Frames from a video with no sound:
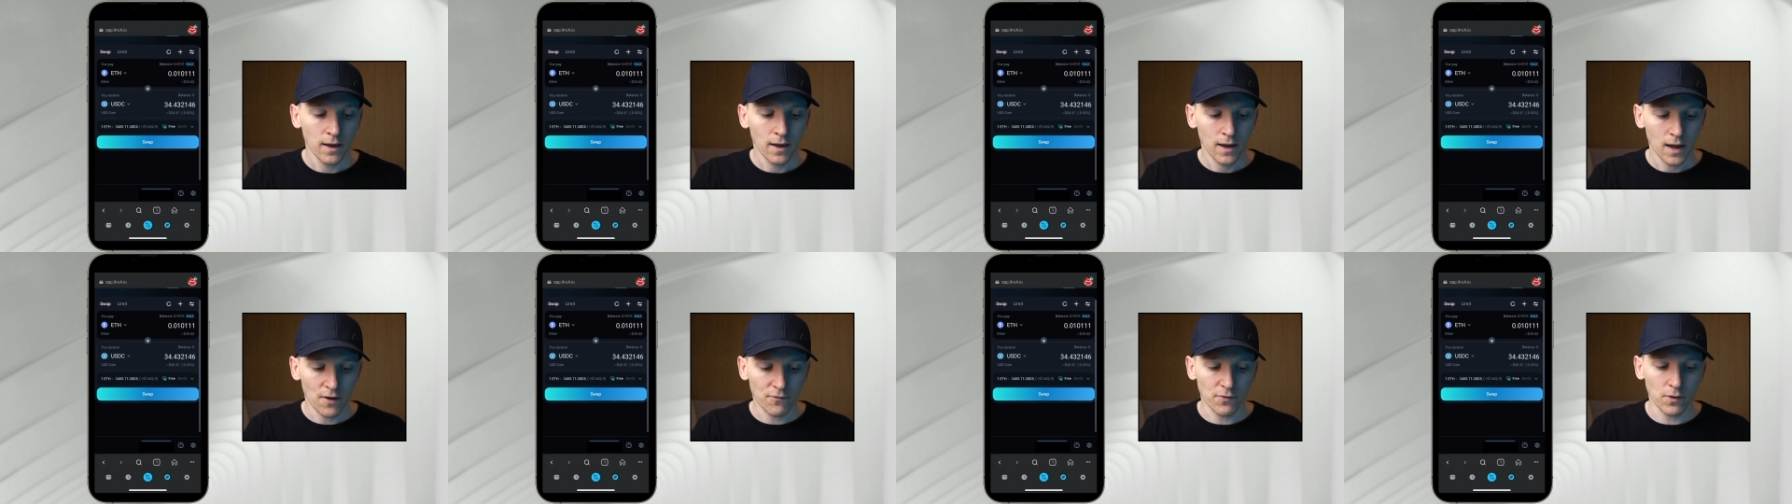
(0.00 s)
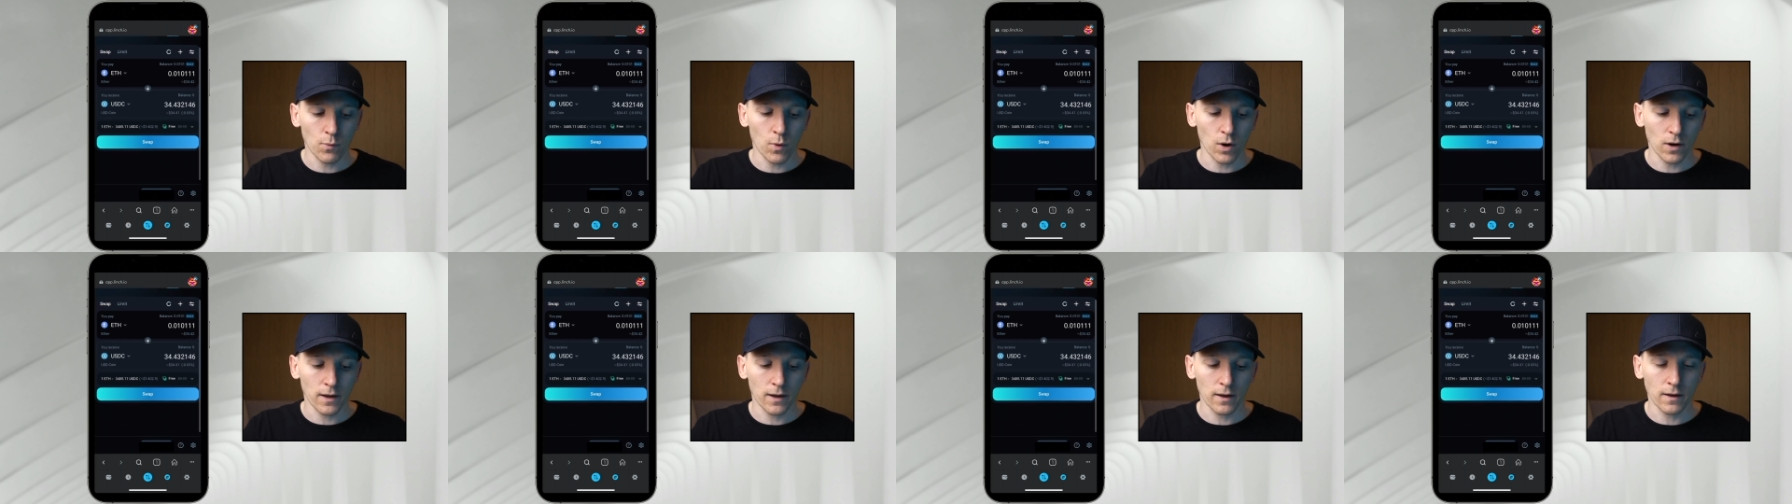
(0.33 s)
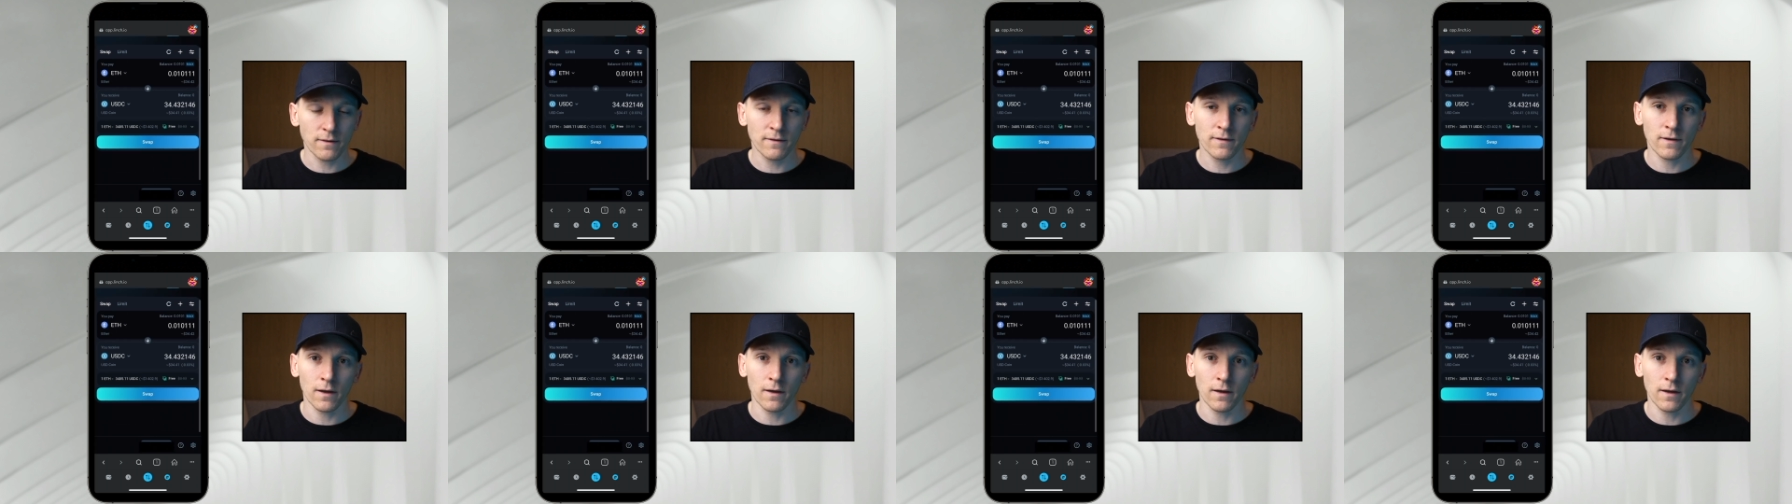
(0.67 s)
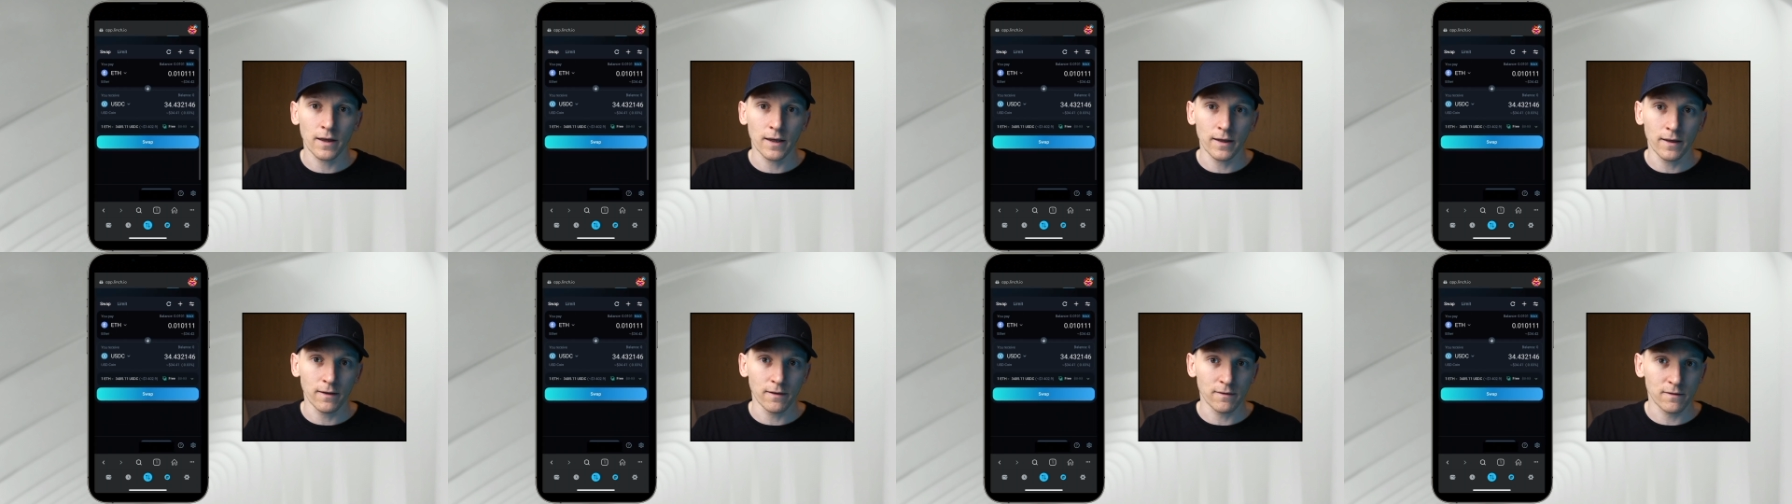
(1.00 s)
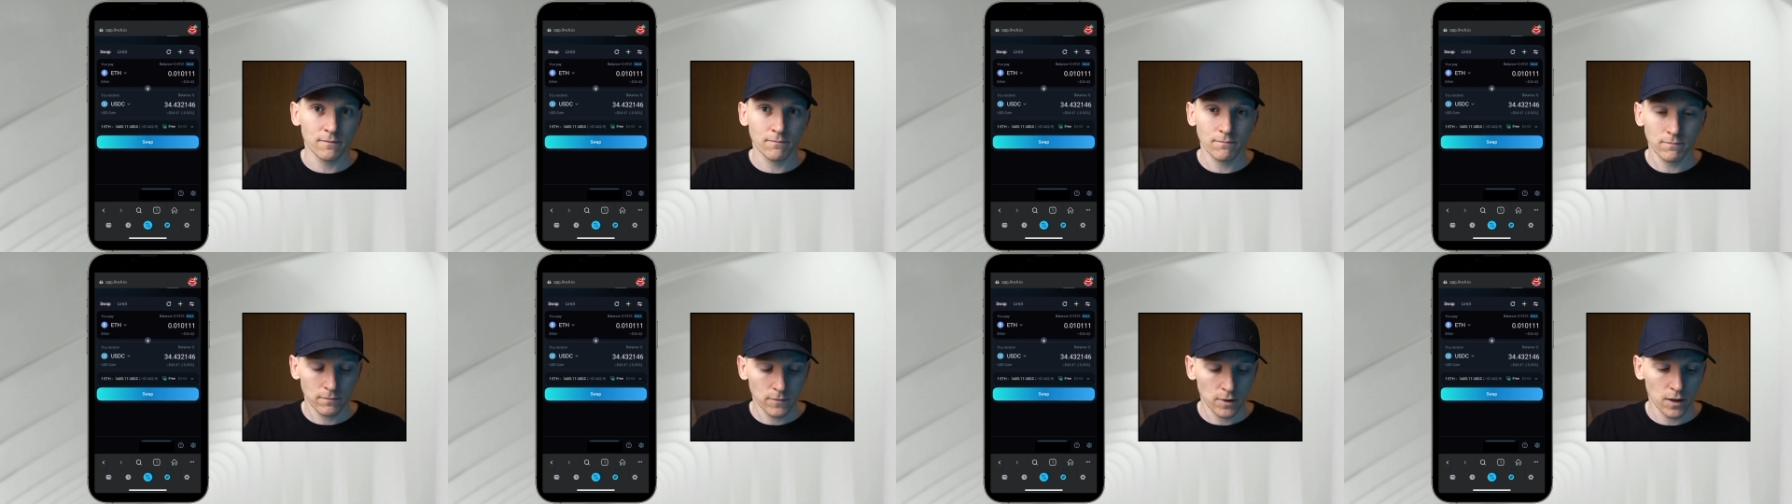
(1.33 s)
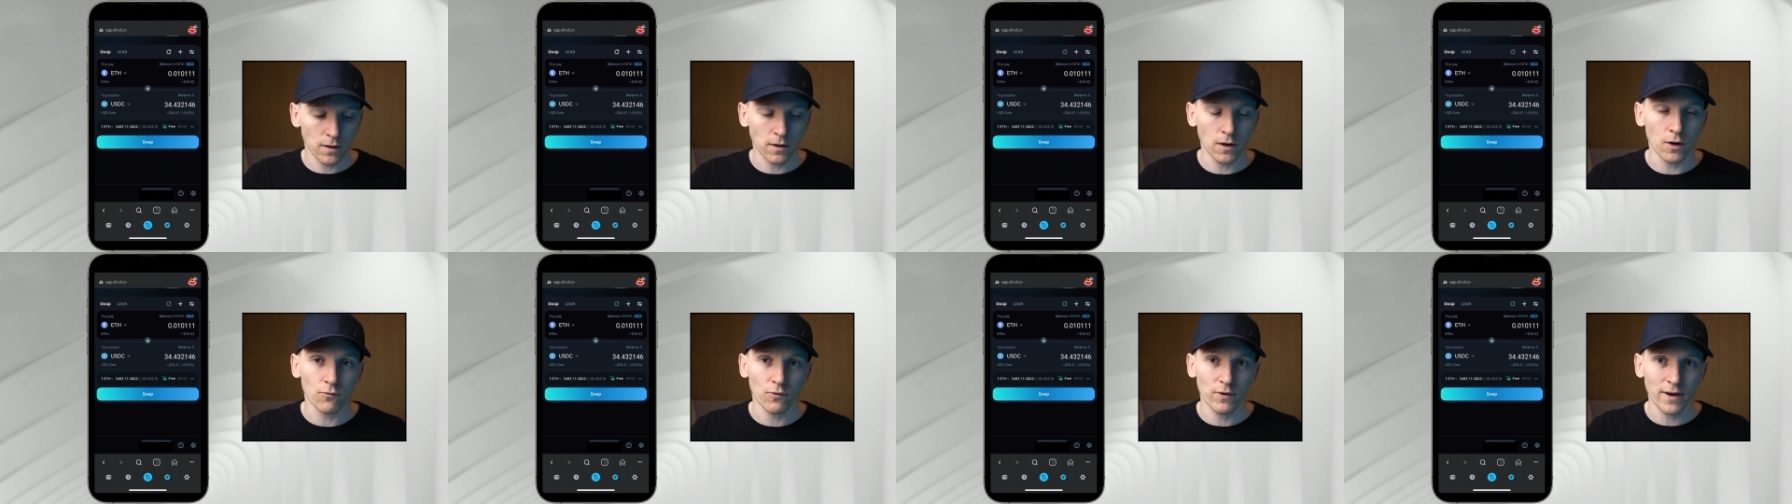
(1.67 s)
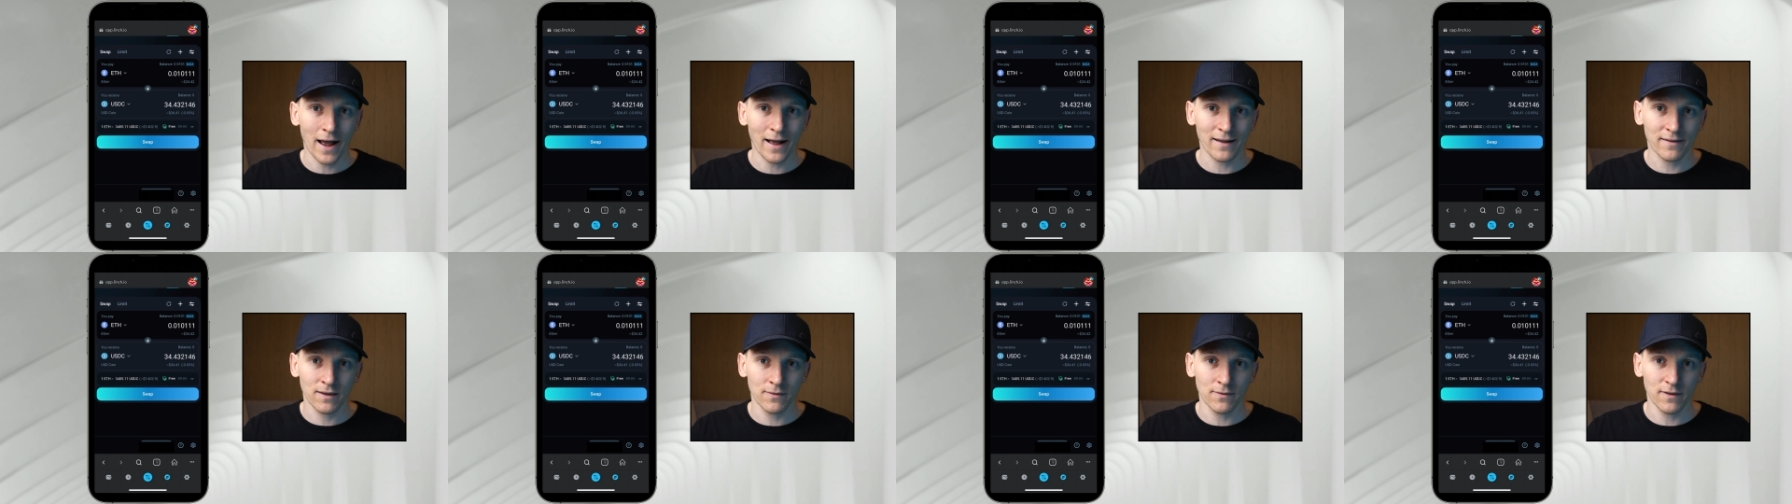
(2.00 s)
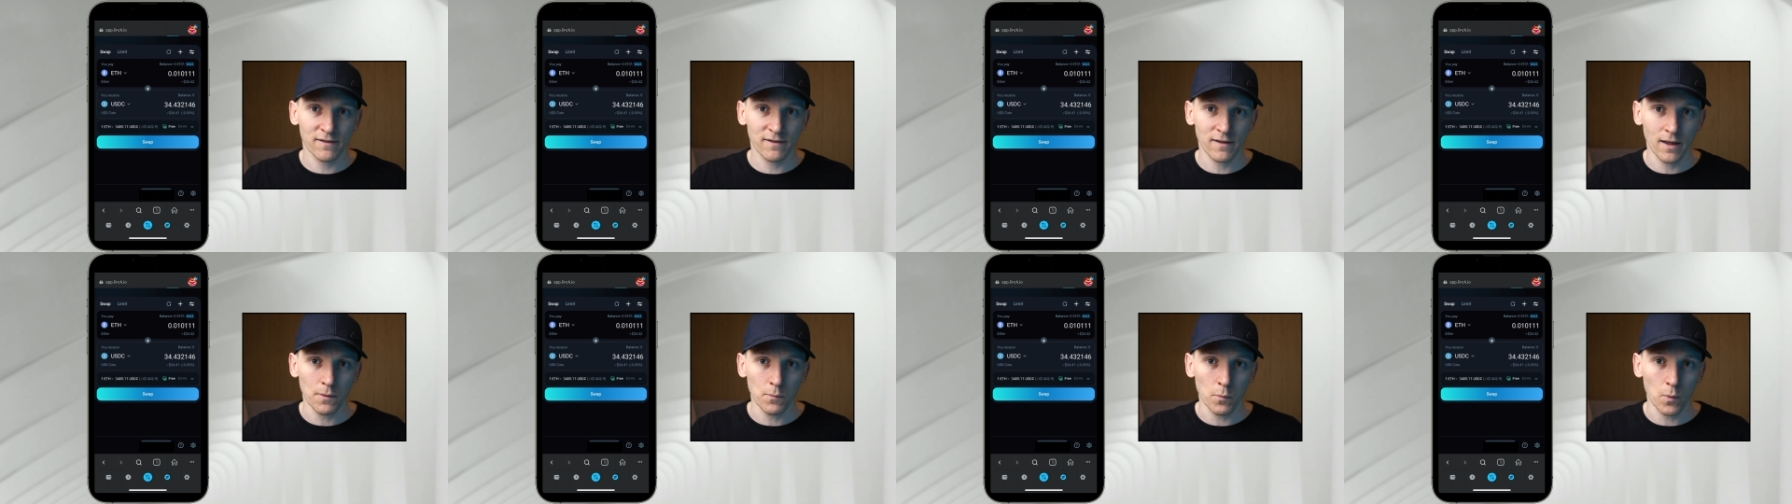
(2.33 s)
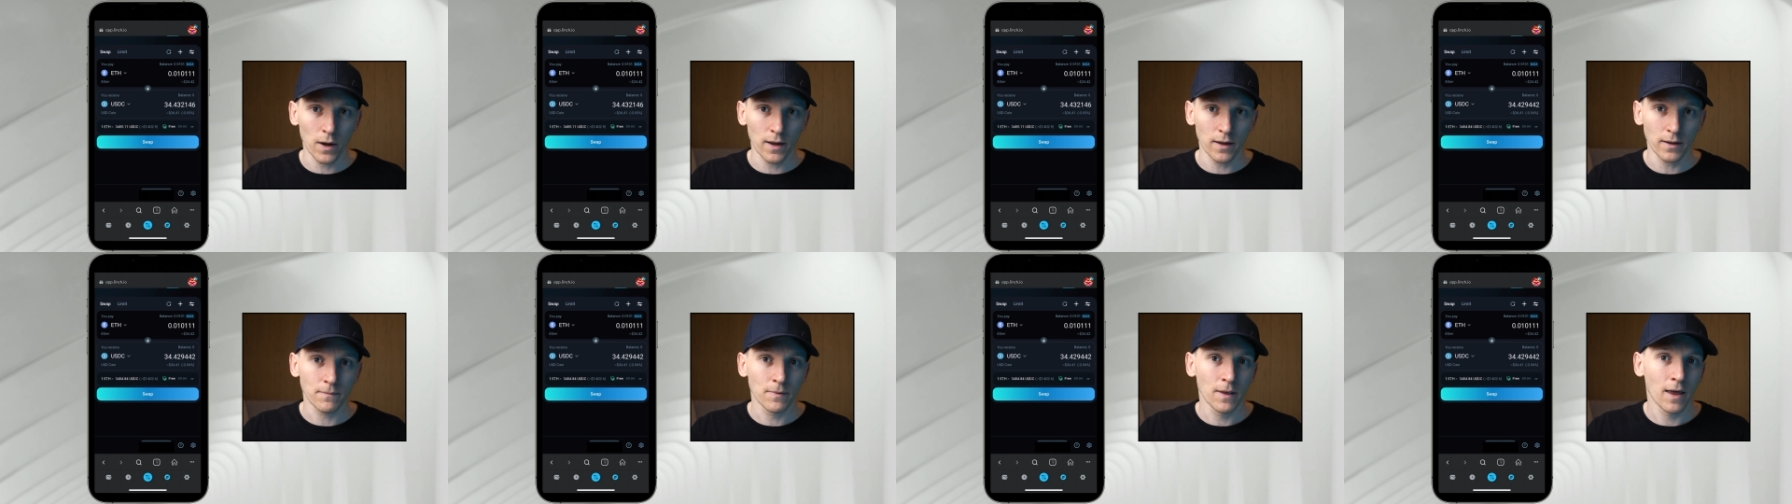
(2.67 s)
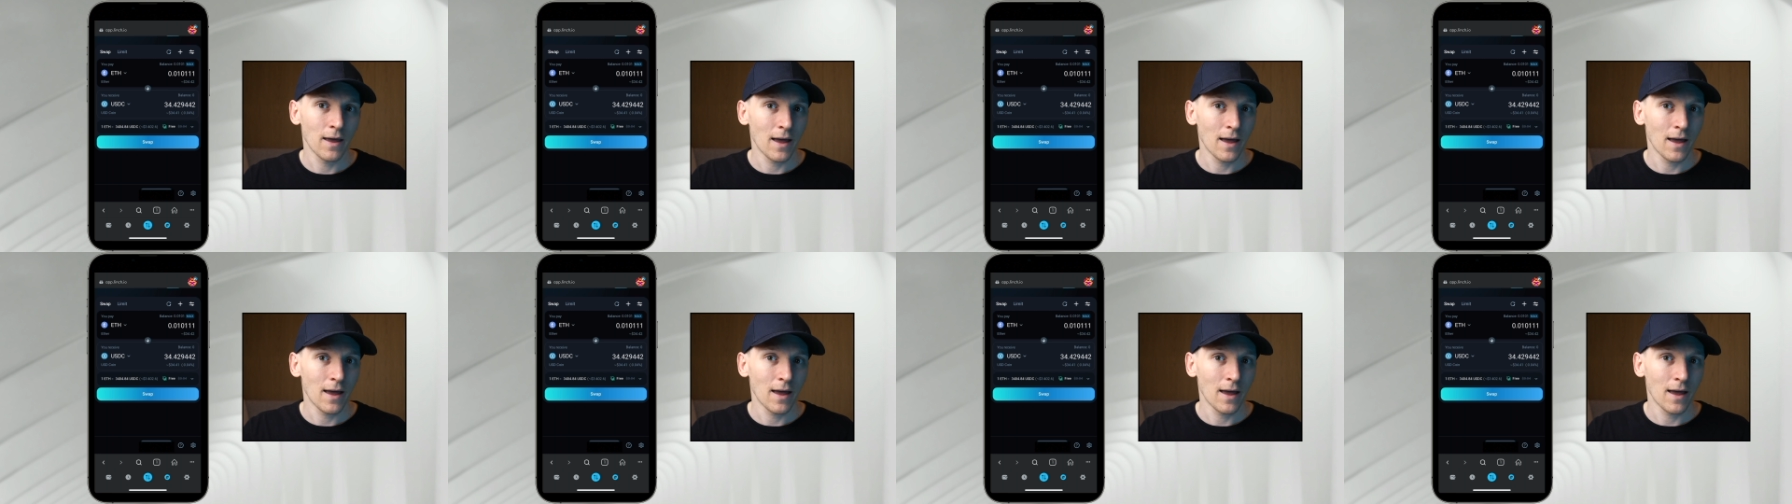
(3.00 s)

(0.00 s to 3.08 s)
Every wallet uh, is going to react in the same way.